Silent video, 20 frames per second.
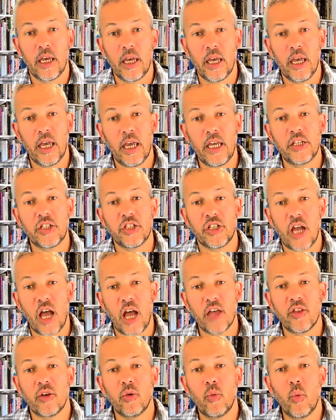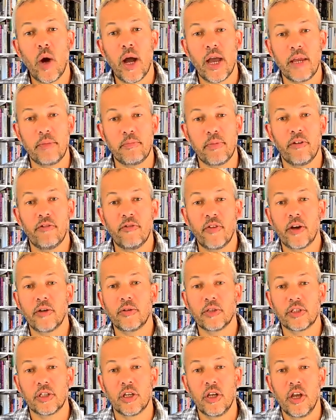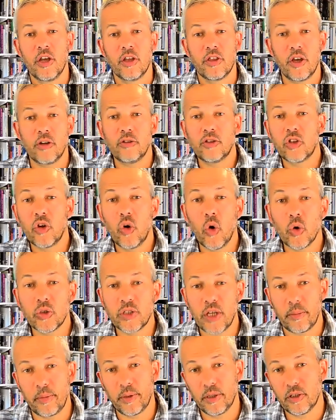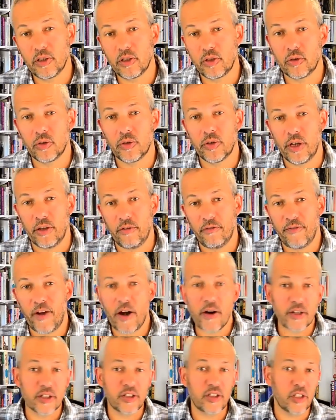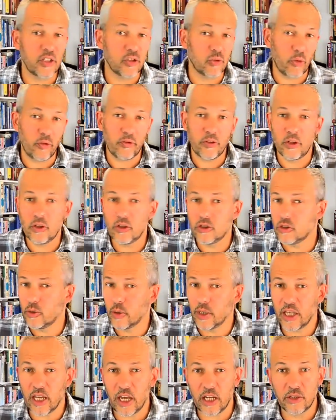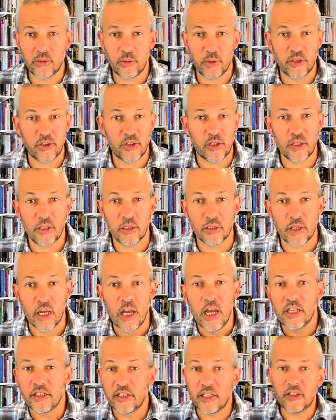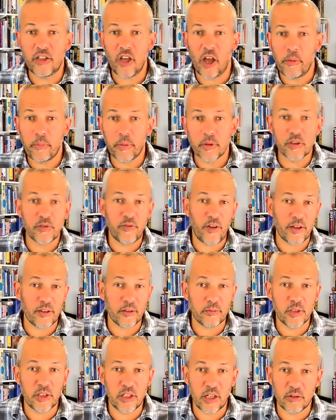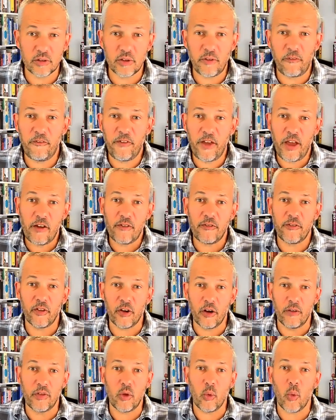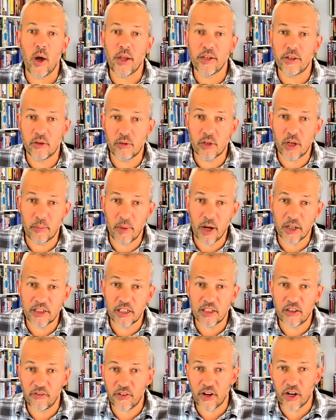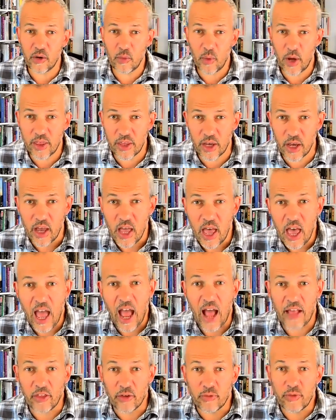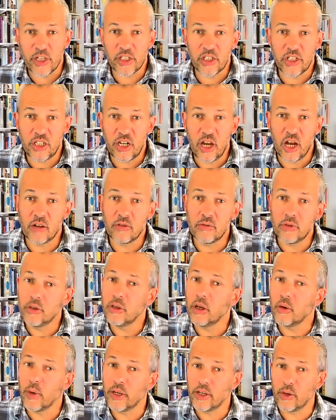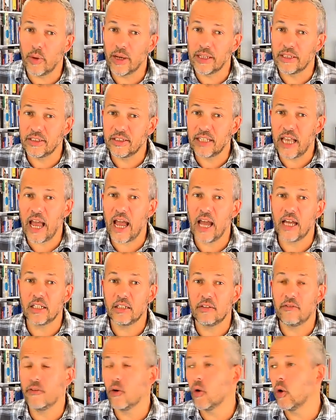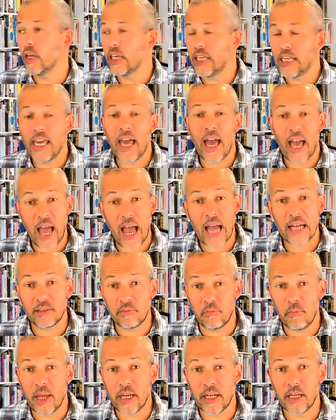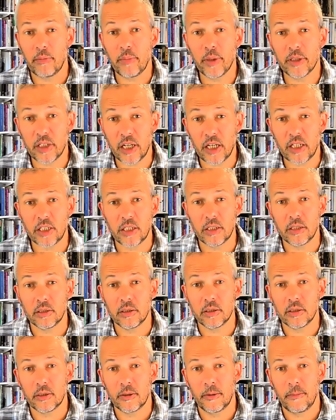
Each other way provoked those caught up in the story. Pharisees refused to engage with sinners. Disciples found themselves fearful of the one who commanded the very weather, and the rich young ruler went away sad, for he had many possessions.